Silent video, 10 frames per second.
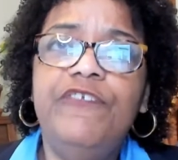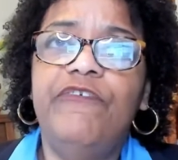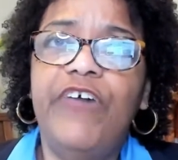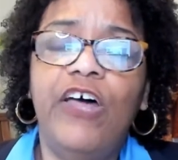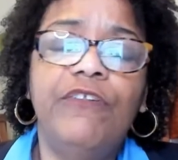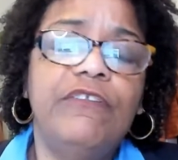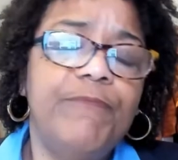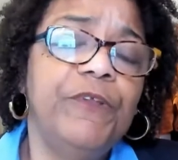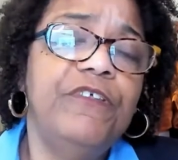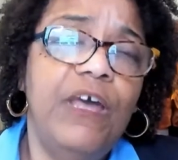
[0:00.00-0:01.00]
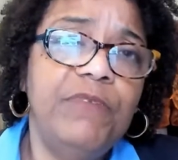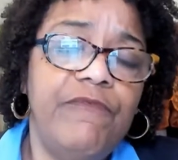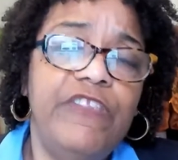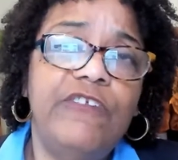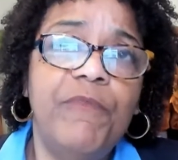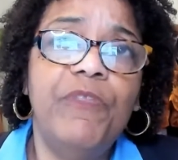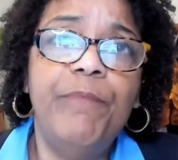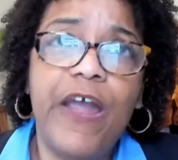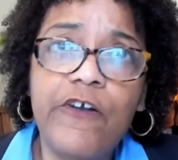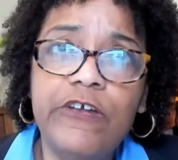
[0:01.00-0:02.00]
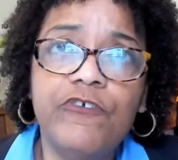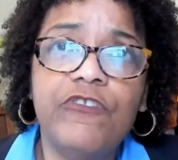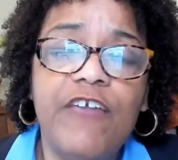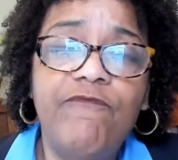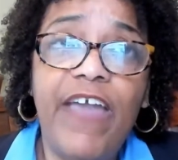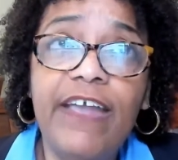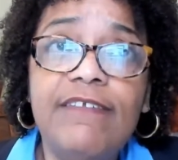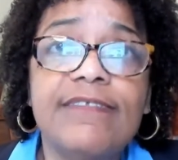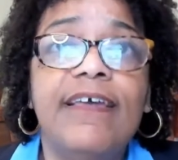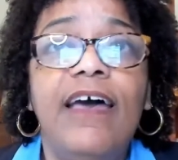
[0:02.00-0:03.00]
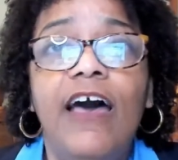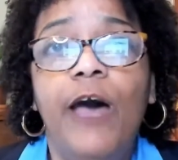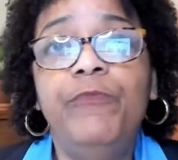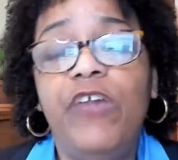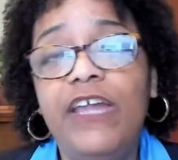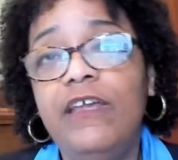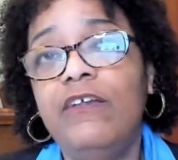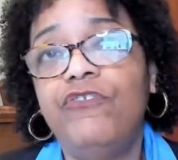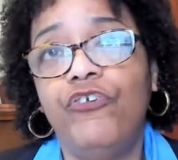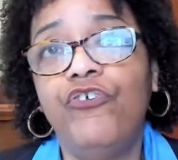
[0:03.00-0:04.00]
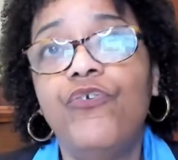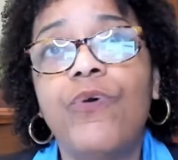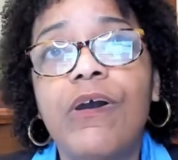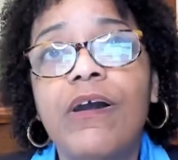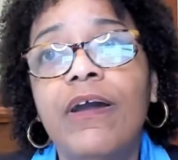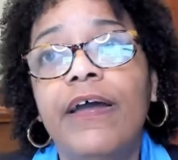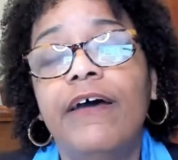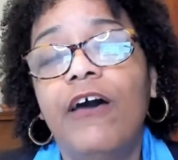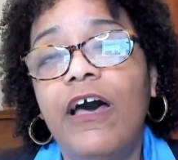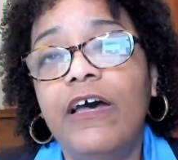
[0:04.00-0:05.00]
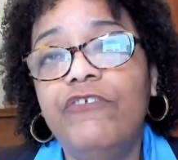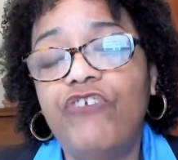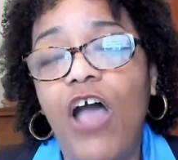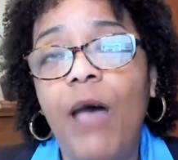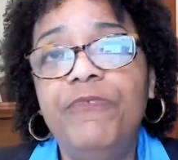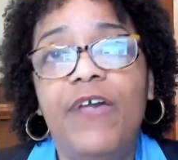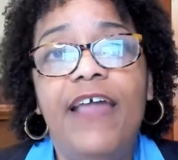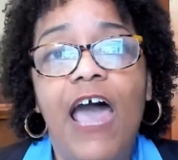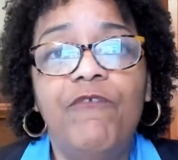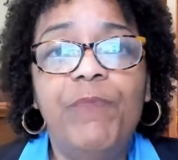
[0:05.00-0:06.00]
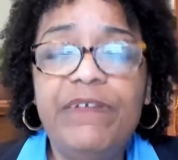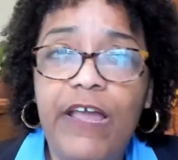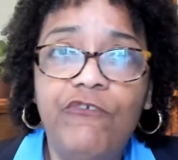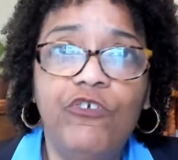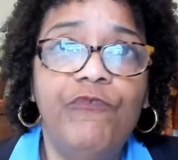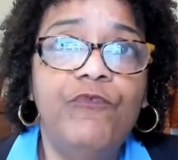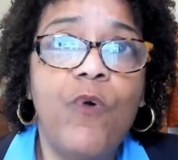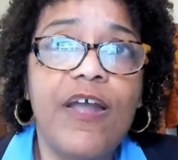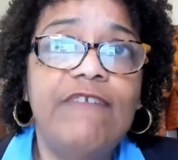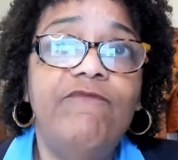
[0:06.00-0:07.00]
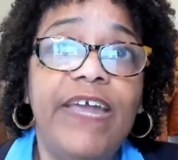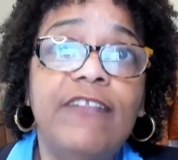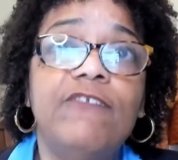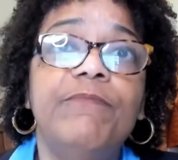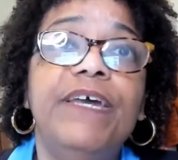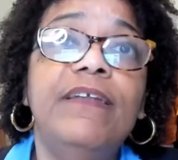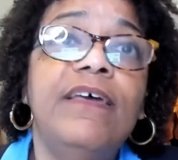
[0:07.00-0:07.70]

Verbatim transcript: available to them given some of the barriers they face obtaining secure Uh, jobs that have a potential for advancement.